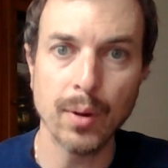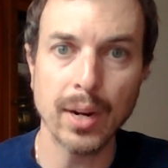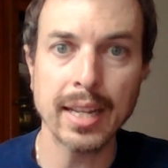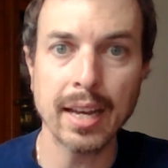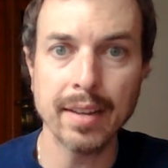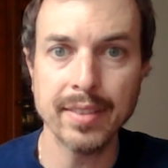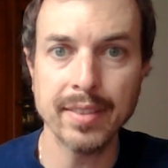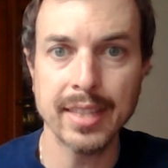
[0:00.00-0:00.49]
Right
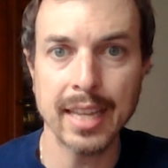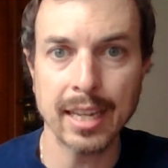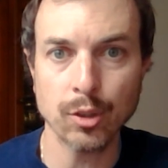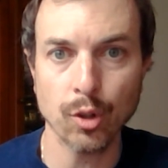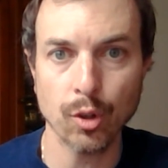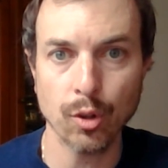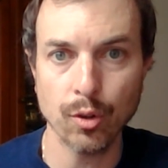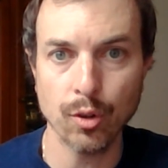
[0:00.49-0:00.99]
now, in the
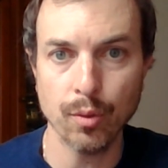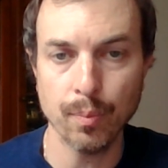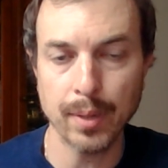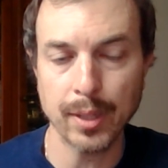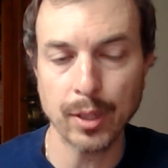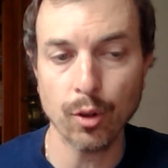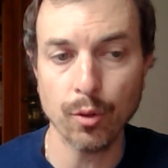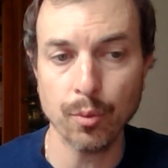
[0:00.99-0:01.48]
actual
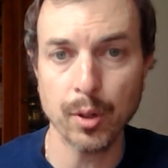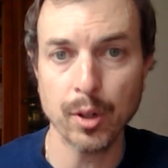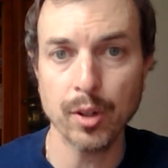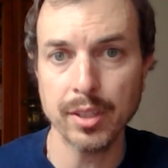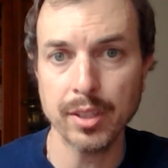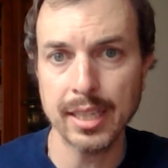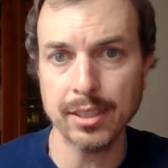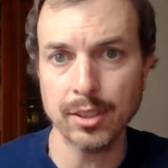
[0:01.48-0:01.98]

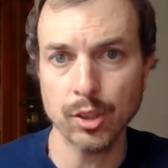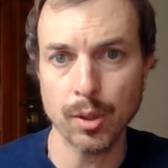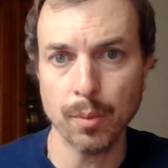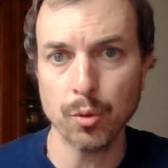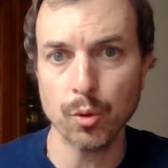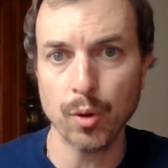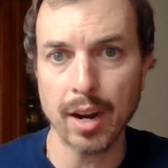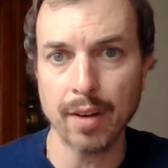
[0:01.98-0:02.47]
Metropole, there's
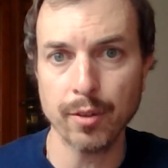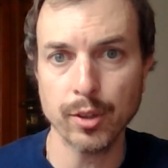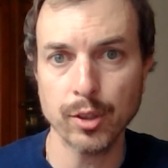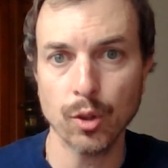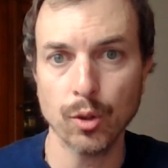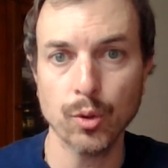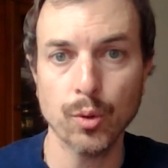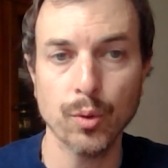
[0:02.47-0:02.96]
some
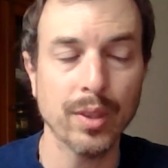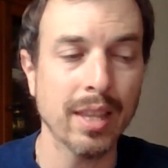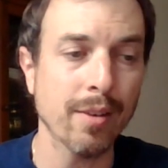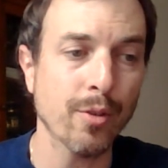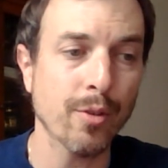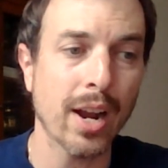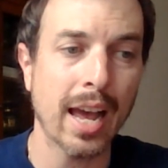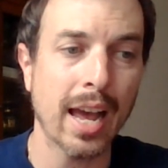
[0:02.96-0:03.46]
drivers that you
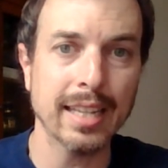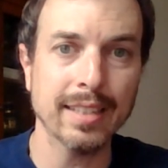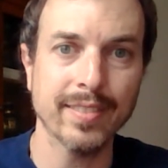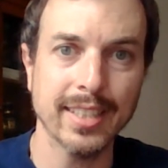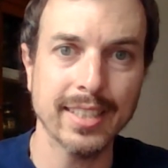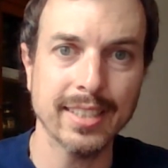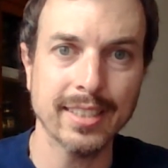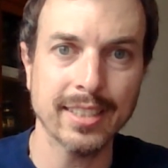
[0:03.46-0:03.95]
never
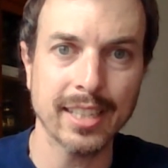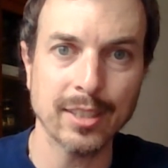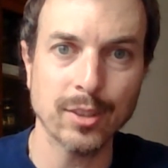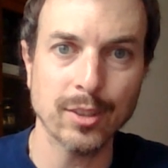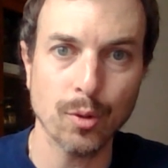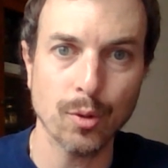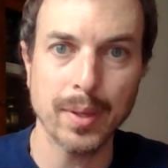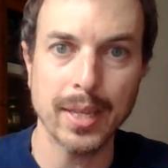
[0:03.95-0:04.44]
had this
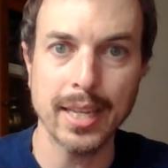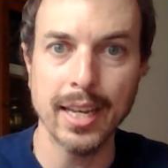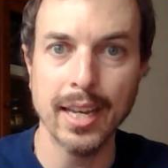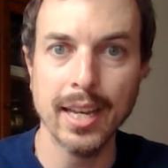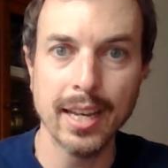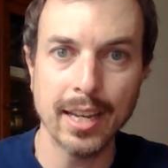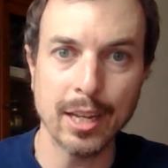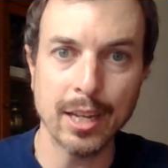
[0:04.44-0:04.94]
chance to
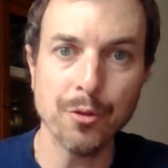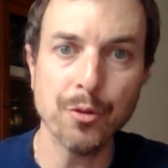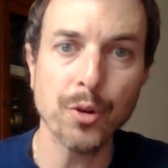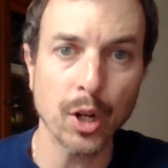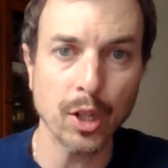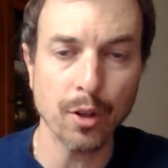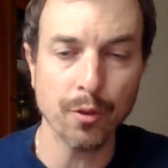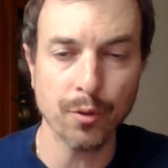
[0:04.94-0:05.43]
be in
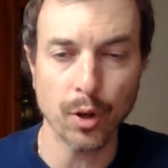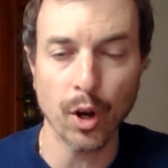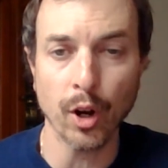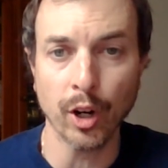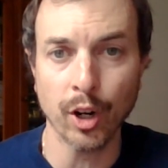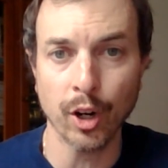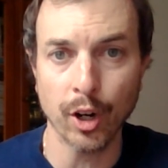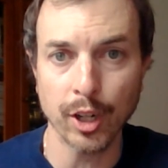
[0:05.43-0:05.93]
front of
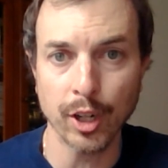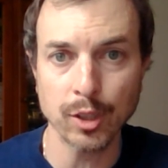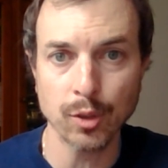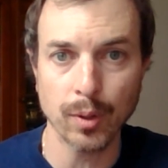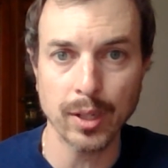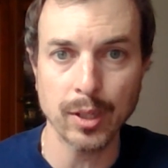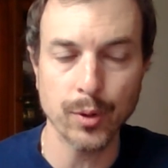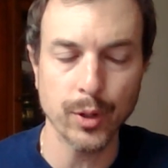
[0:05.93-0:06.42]
uh,
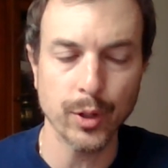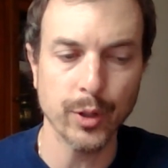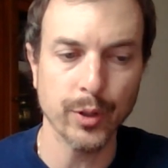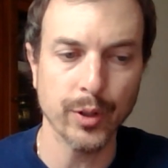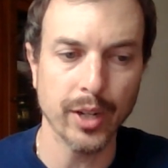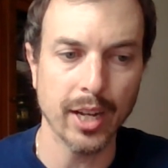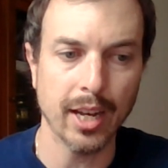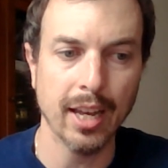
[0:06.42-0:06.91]
cars when
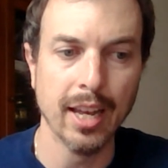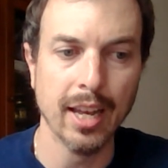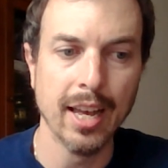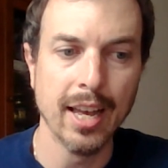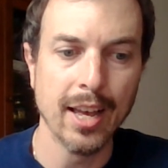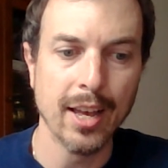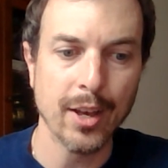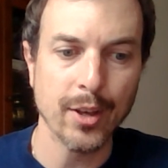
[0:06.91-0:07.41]
you uh,
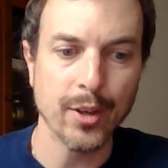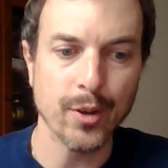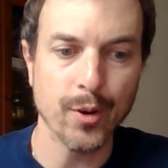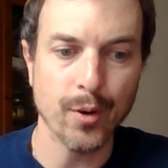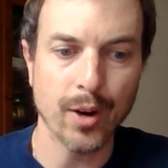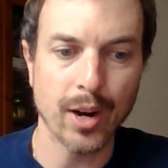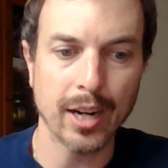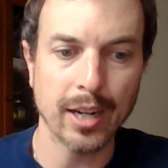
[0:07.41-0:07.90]

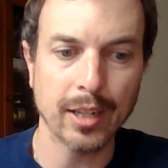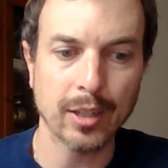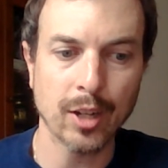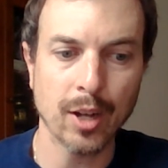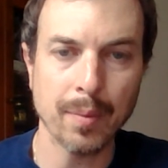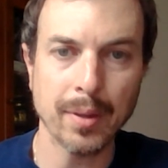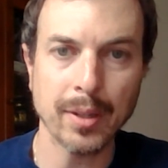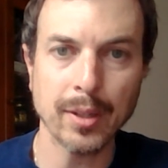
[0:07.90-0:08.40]
you
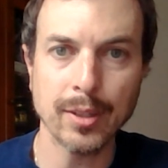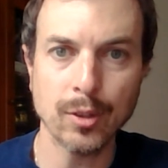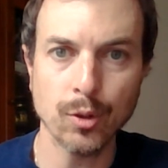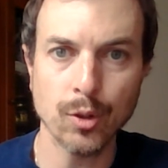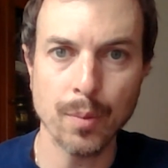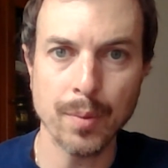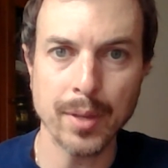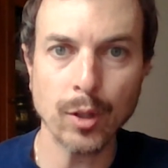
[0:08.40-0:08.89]
are coming
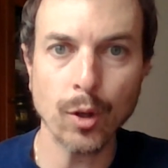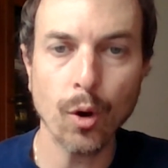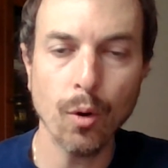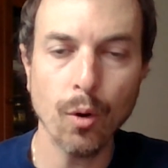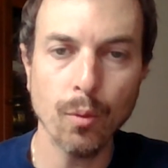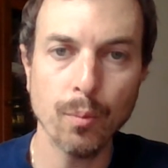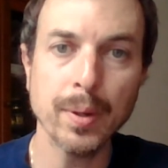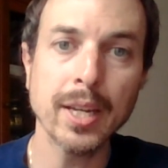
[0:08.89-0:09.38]
into the
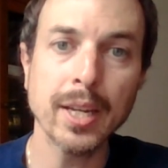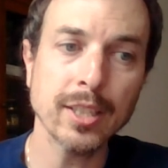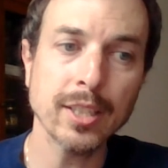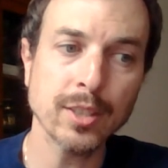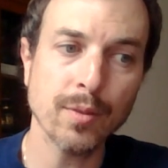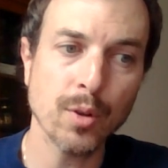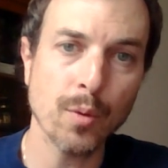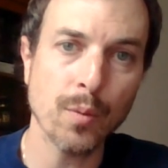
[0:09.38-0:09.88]
metro
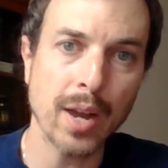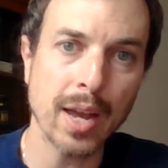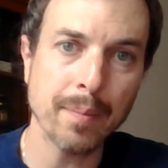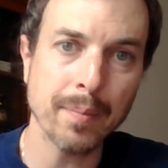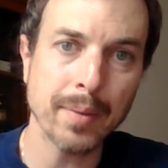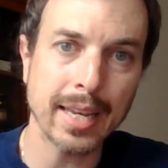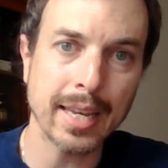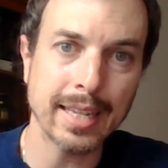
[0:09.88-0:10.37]
because of the
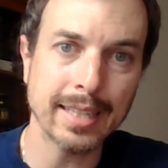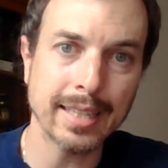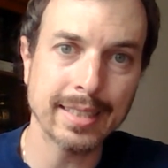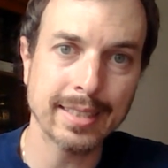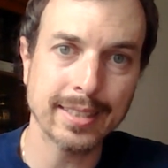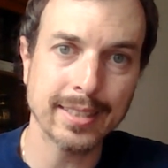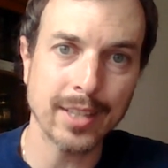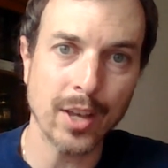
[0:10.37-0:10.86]
REM
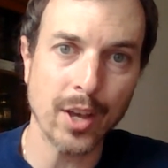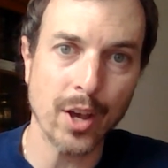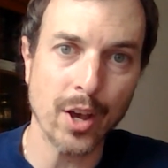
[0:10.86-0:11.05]
is